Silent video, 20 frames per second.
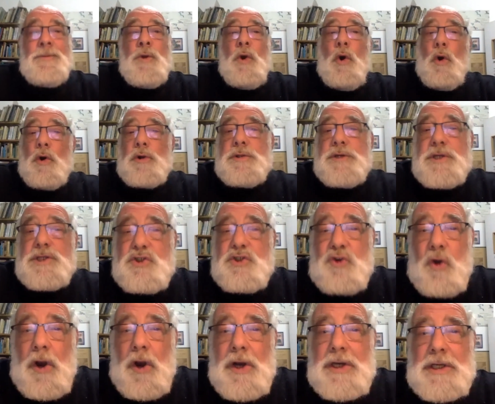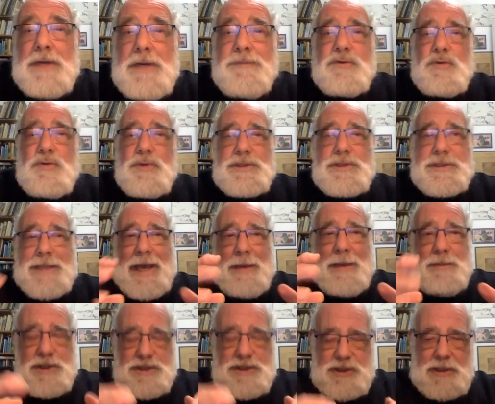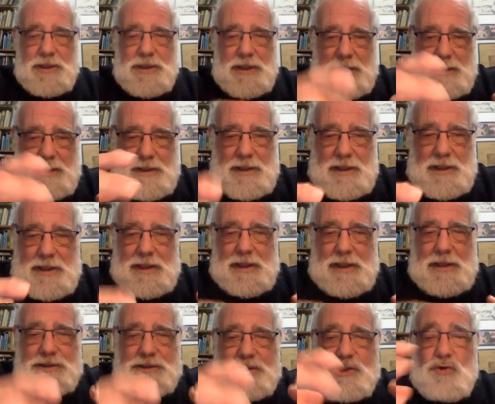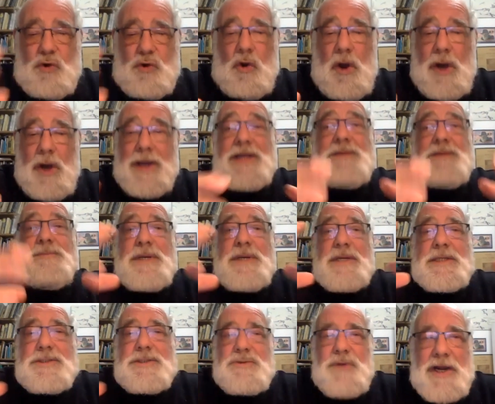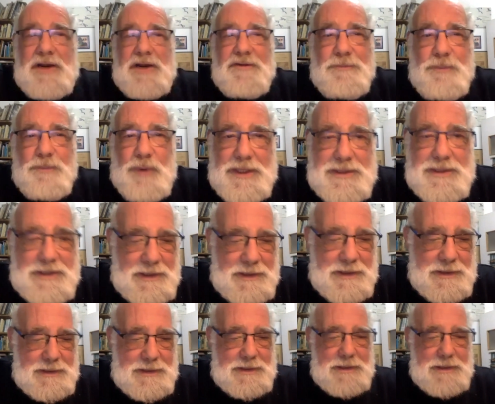or they're strong enough to establish a strong administrative presence,